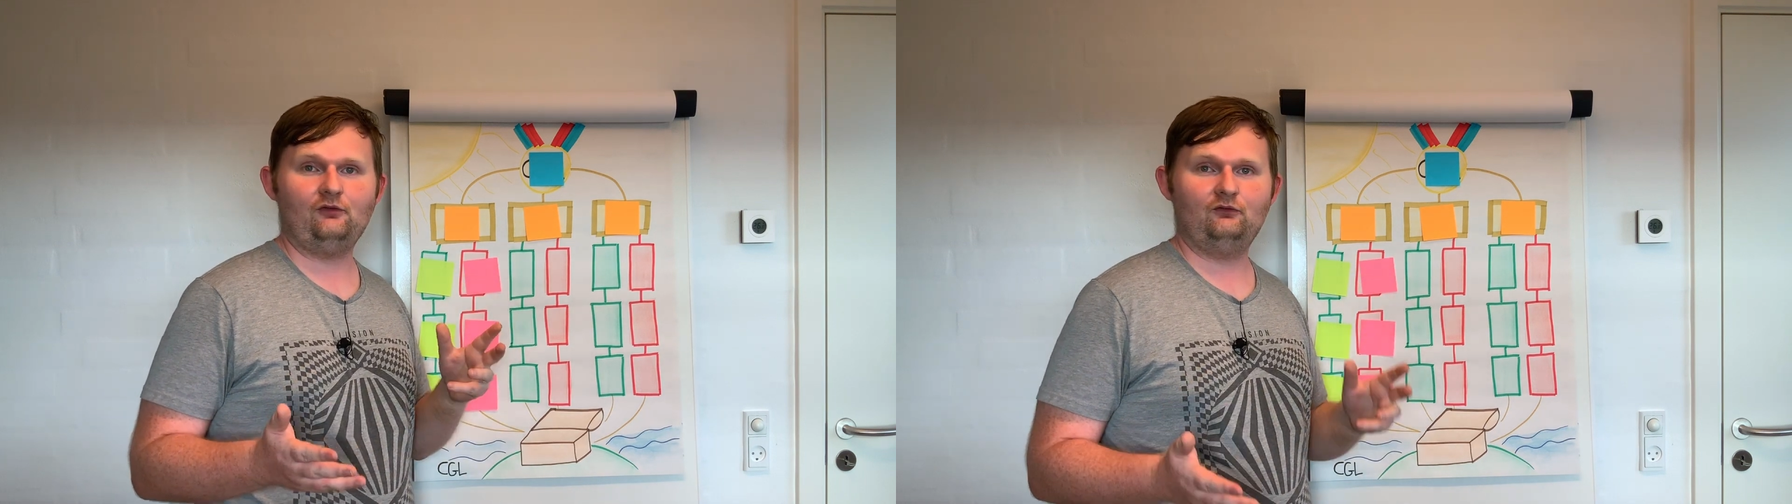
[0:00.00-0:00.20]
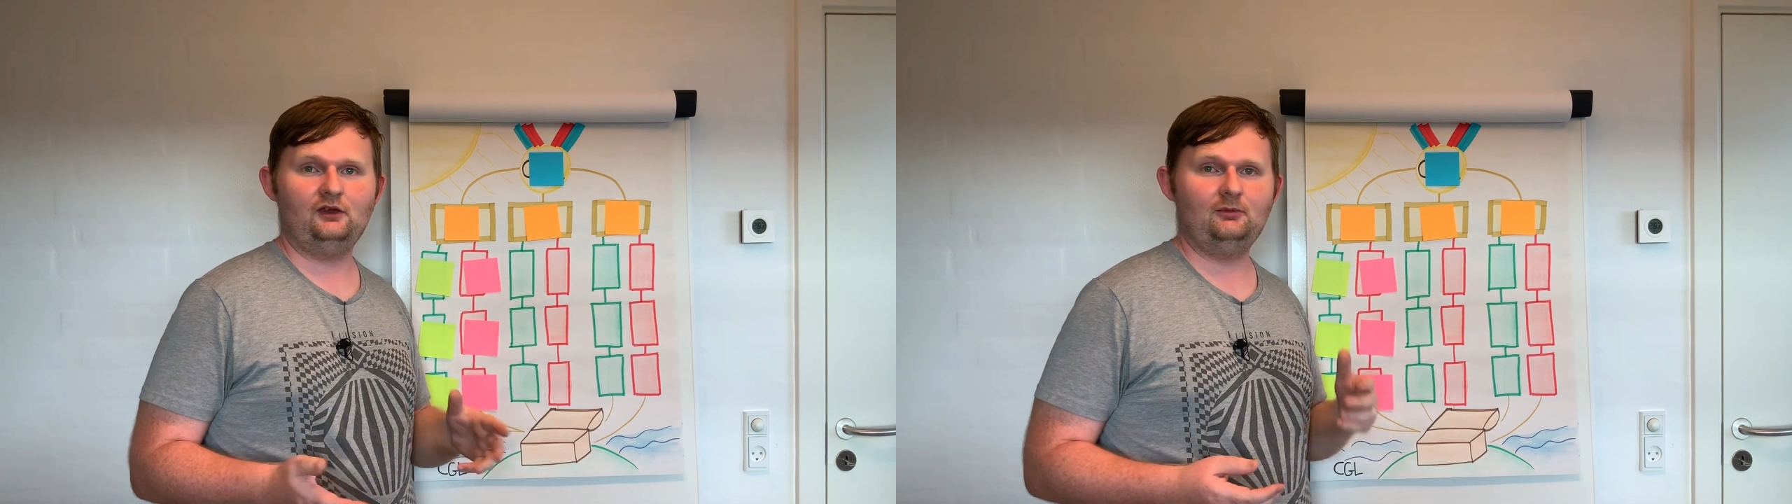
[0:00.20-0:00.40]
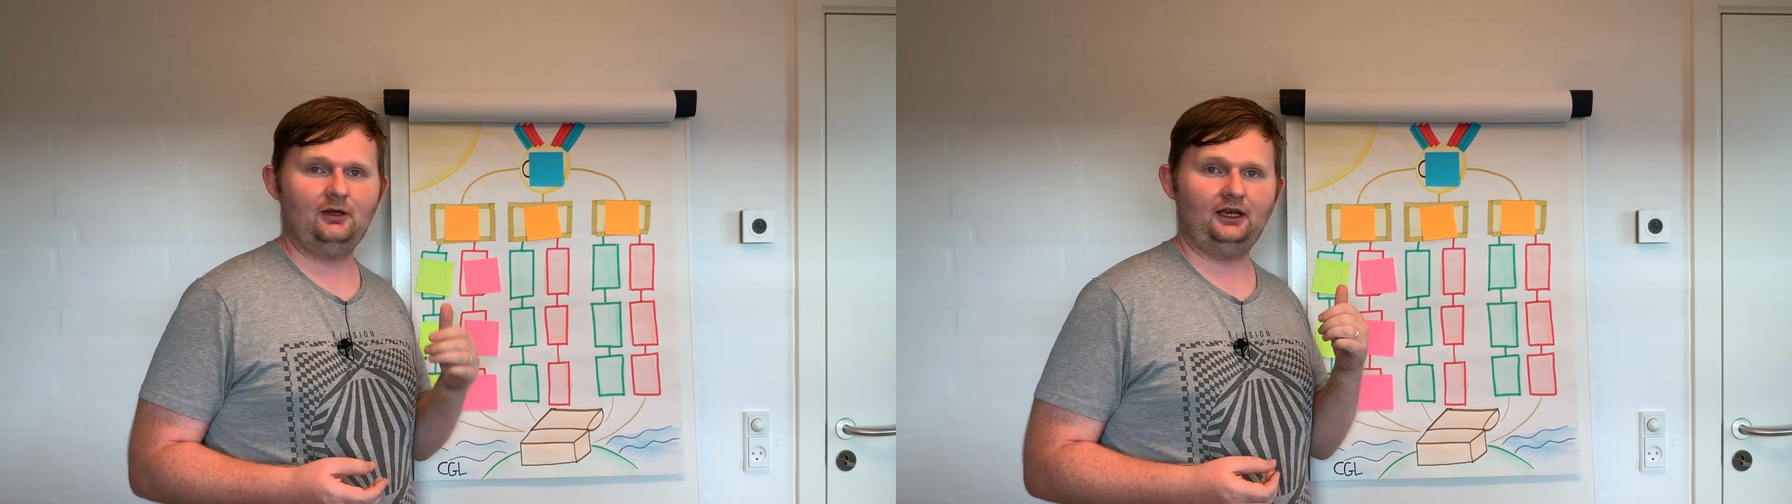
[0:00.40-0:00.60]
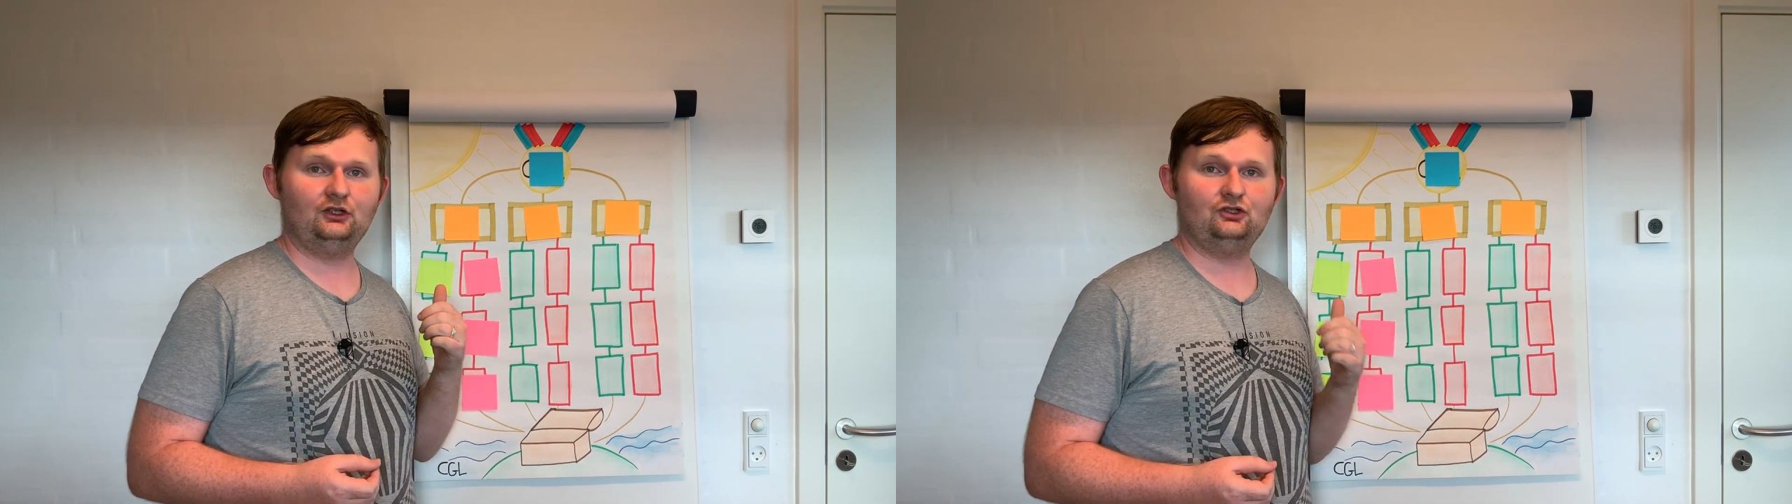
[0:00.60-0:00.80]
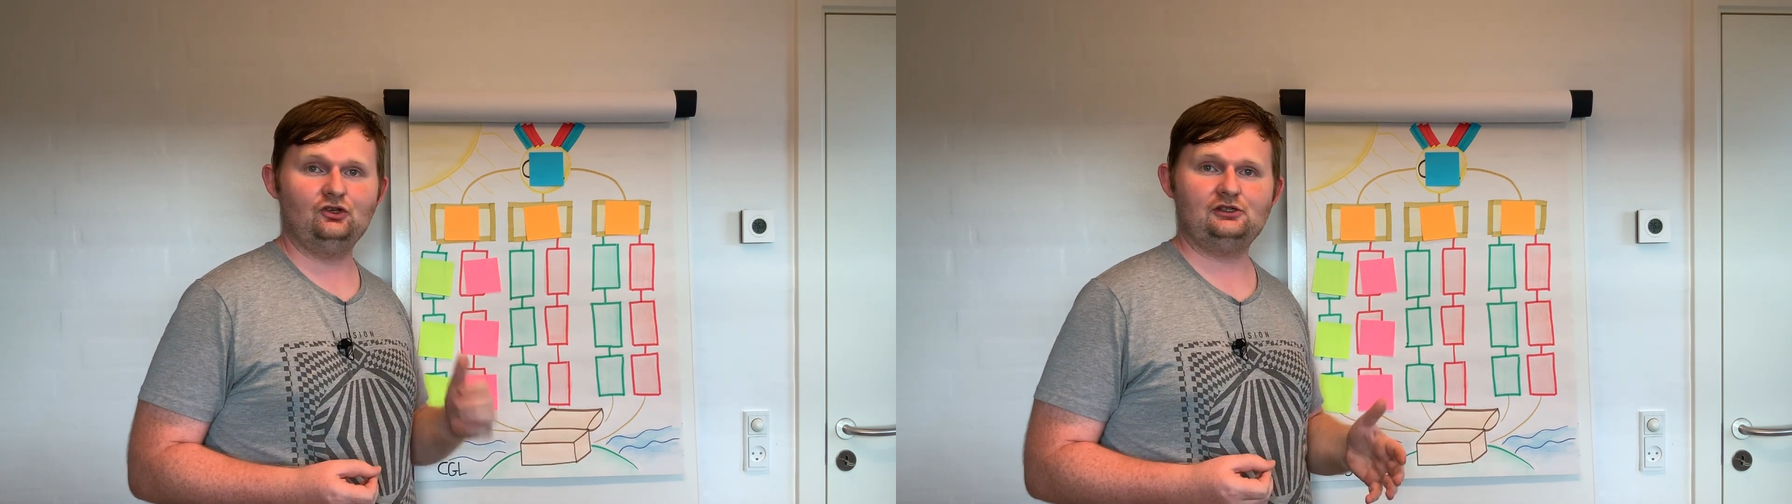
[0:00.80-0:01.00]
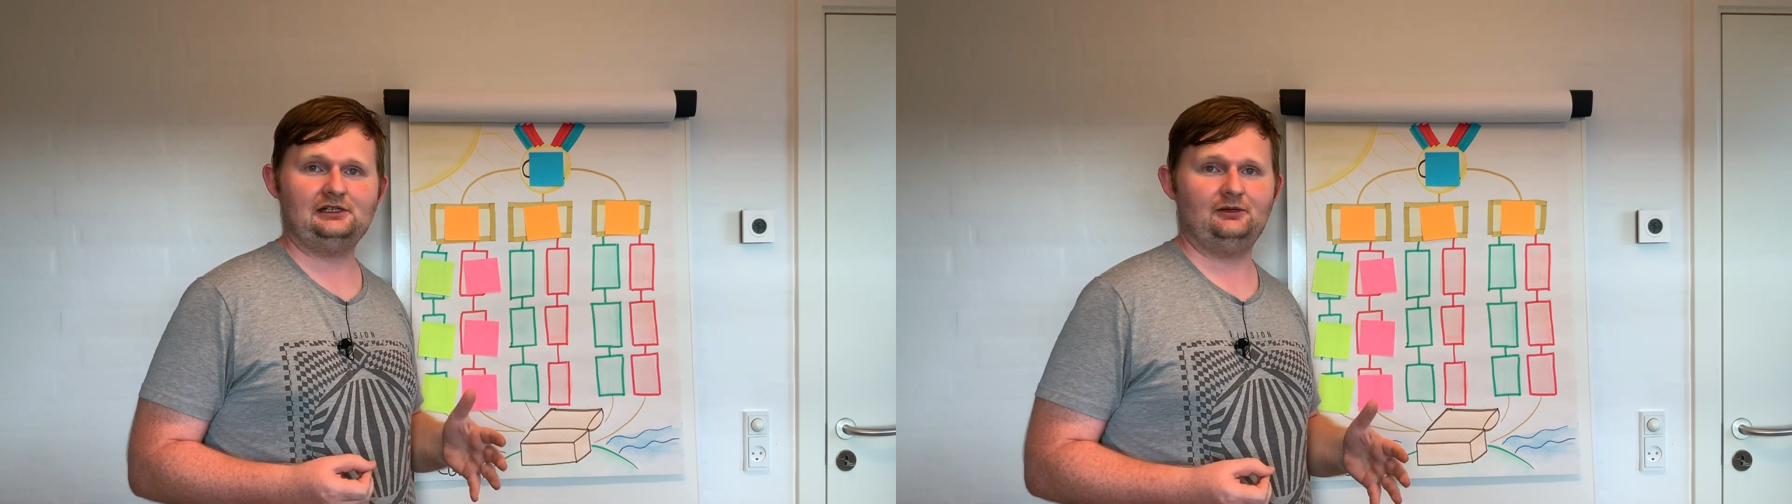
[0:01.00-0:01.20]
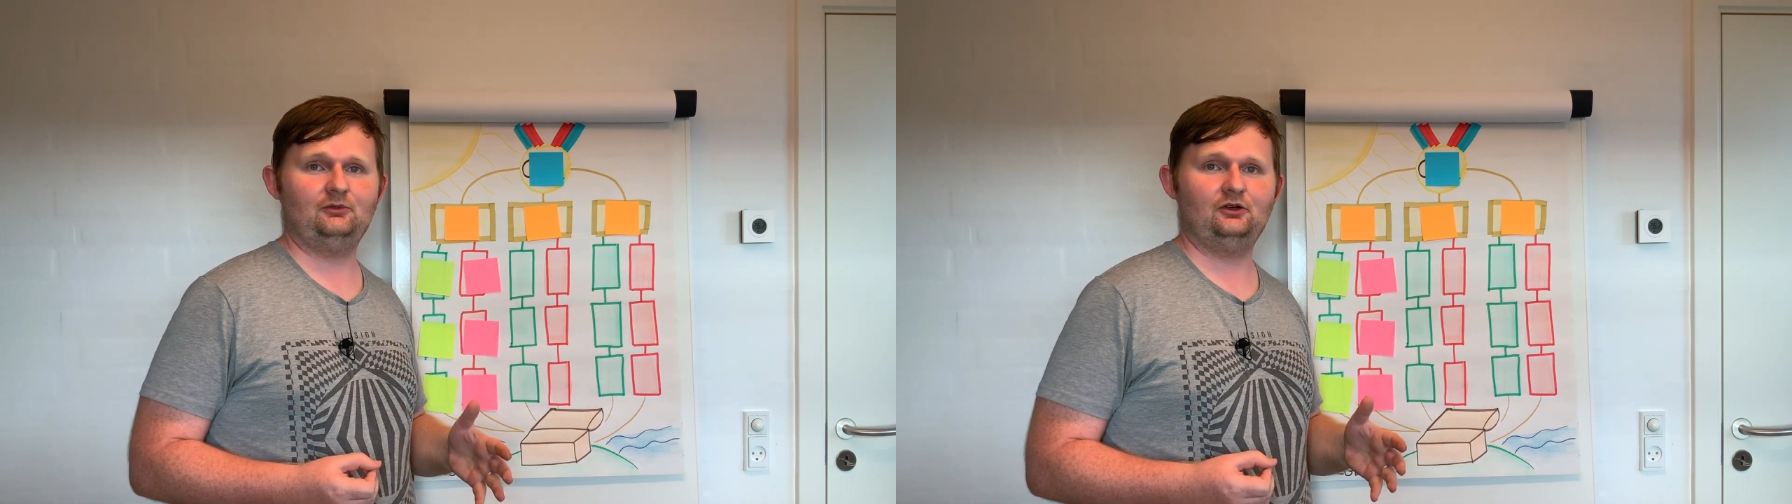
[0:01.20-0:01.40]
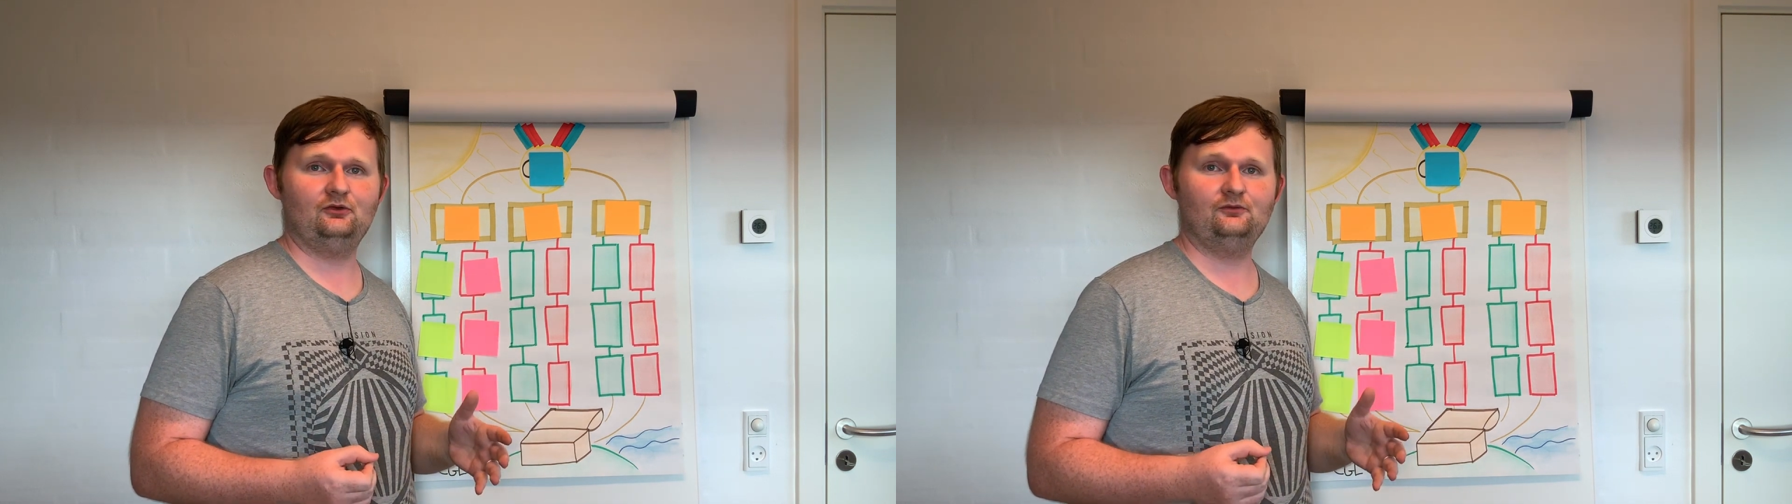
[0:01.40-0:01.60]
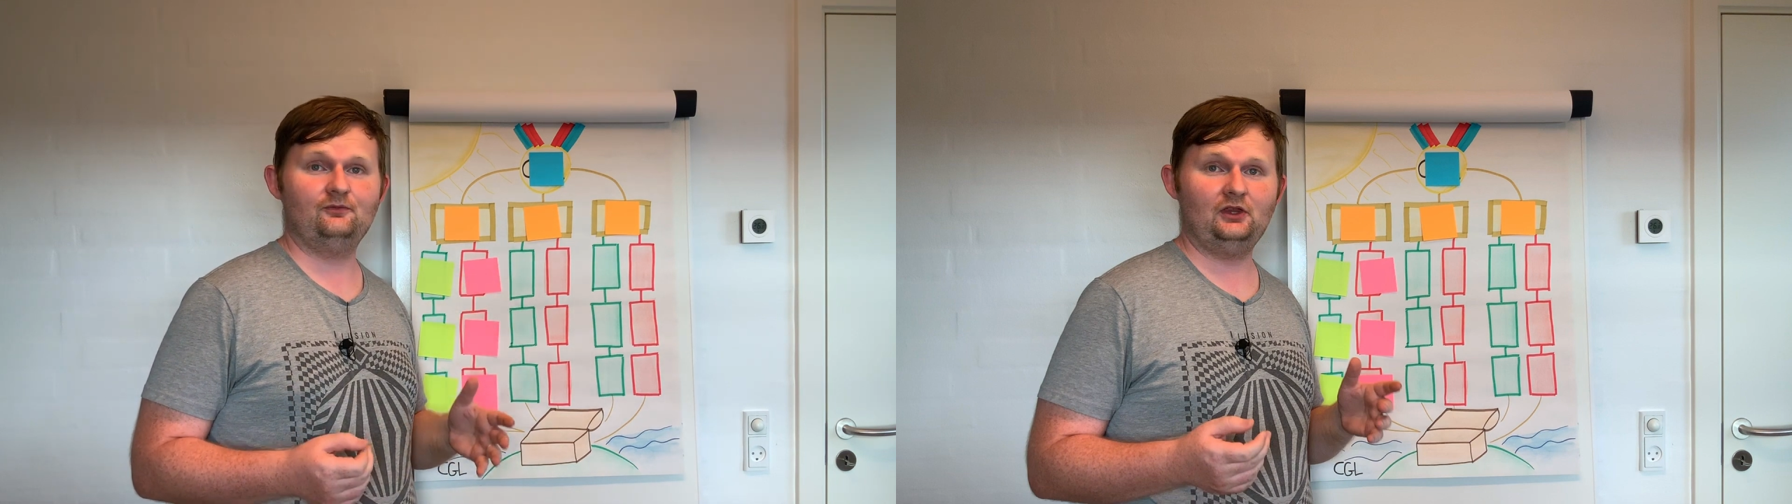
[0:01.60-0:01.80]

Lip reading: feedback, just let me know.